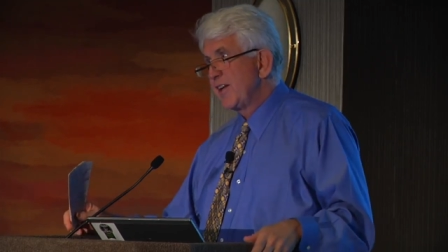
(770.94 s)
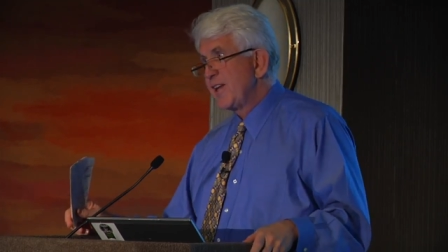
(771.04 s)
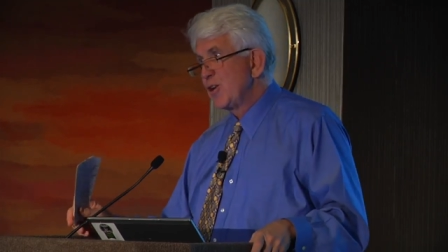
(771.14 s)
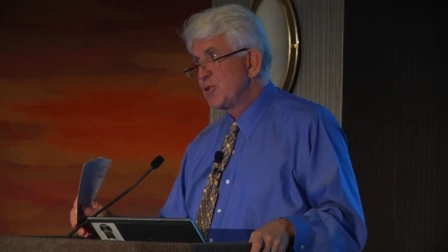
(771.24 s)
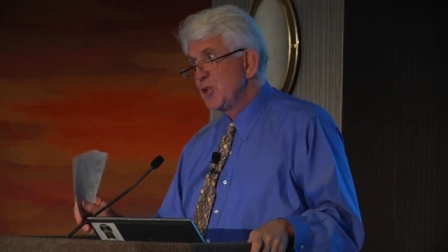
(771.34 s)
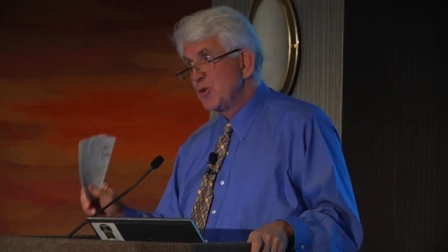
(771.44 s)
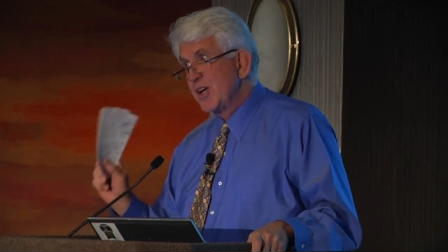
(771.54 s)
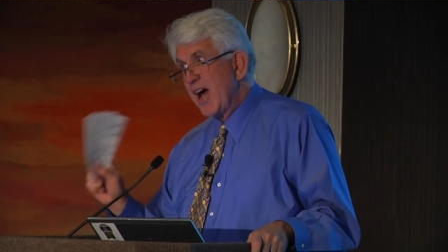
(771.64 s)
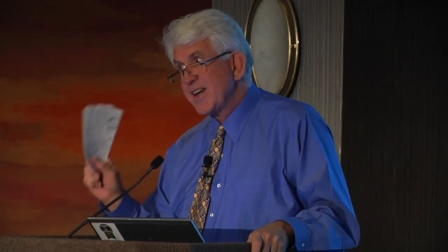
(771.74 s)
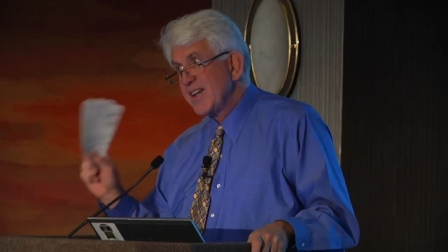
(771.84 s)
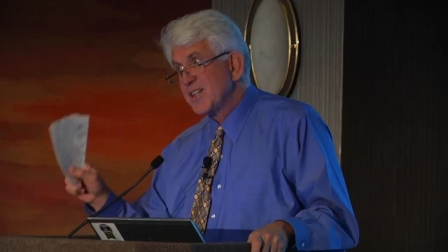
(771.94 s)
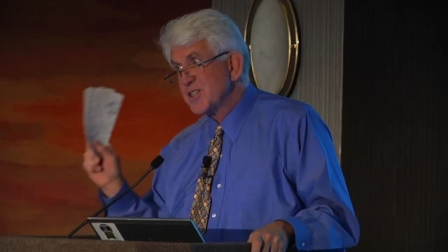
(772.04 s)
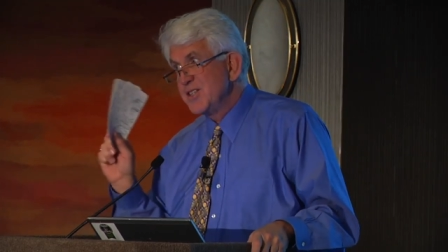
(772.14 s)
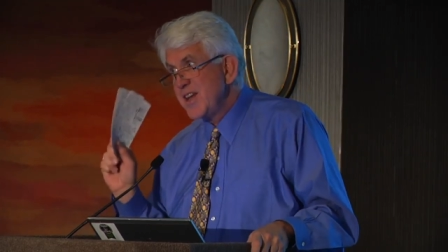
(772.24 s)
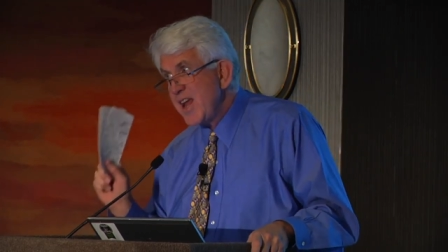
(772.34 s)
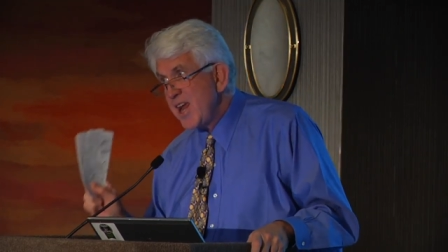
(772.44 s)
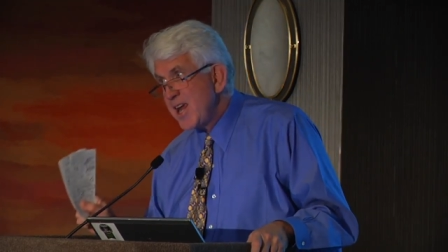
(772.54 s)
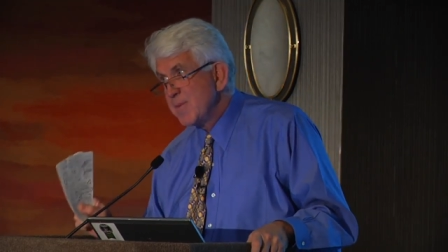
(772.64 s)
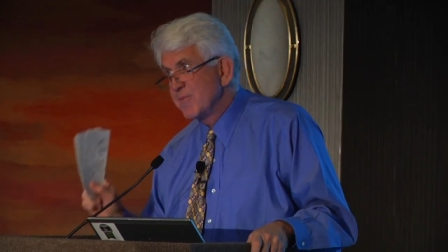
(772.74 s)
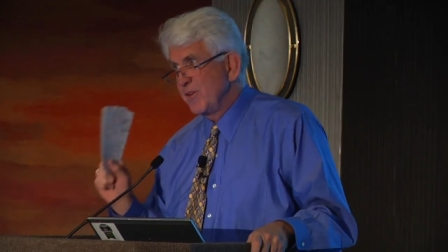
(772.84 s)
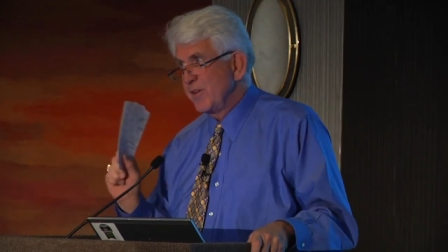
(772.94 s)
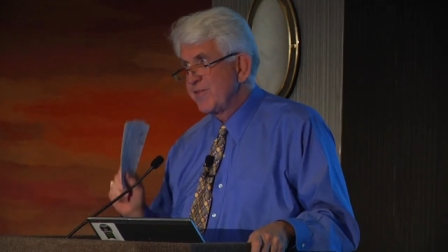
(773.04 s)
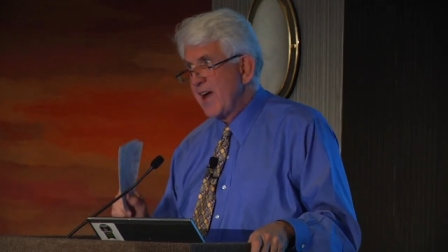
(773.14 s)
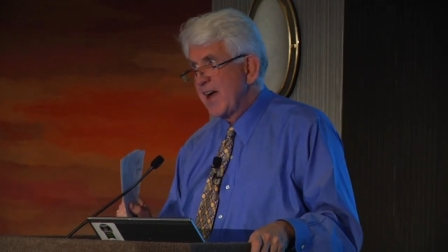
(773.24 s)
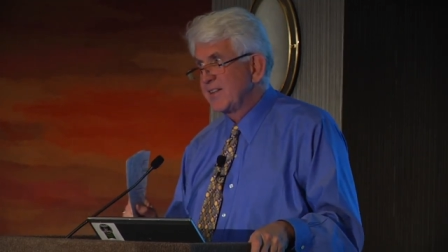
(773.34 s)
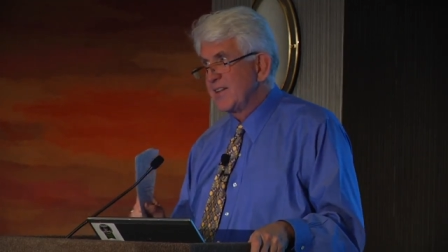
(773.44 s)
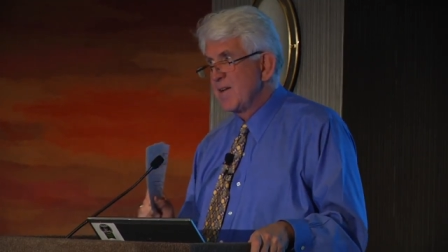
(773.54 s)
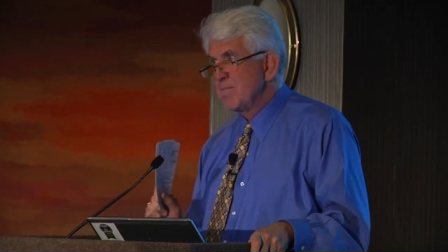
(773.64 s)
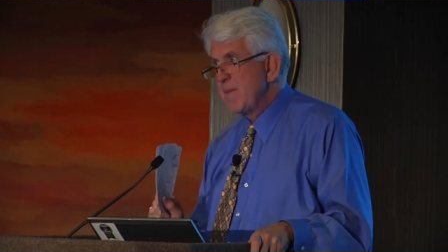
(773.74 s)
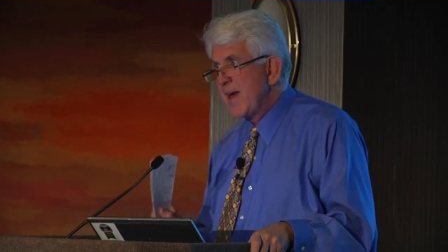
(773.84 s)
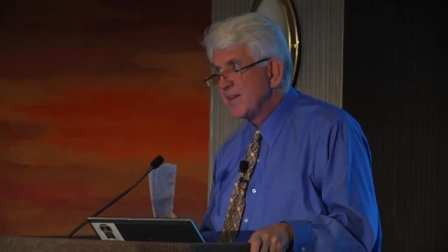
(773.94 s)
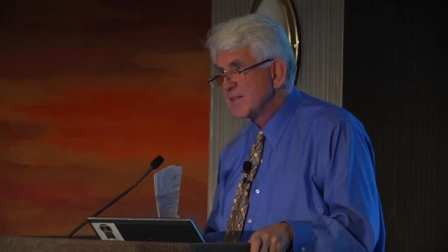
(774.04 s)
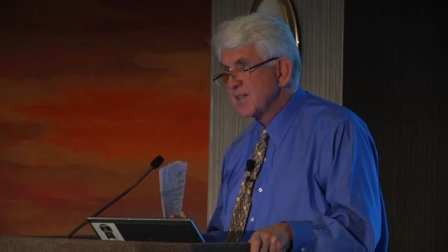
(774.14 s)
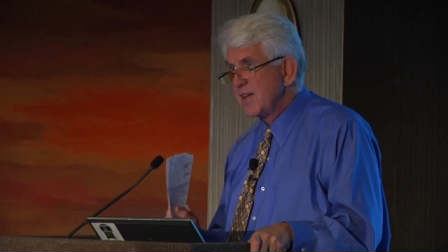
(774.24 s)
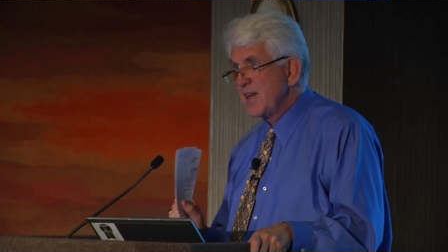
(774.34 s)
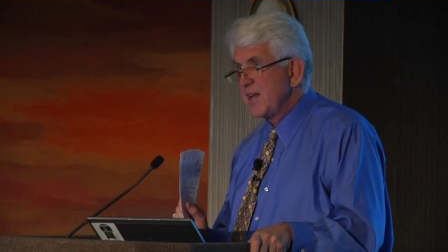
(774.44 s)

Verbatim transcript: that 802 got its name from the fact that it meant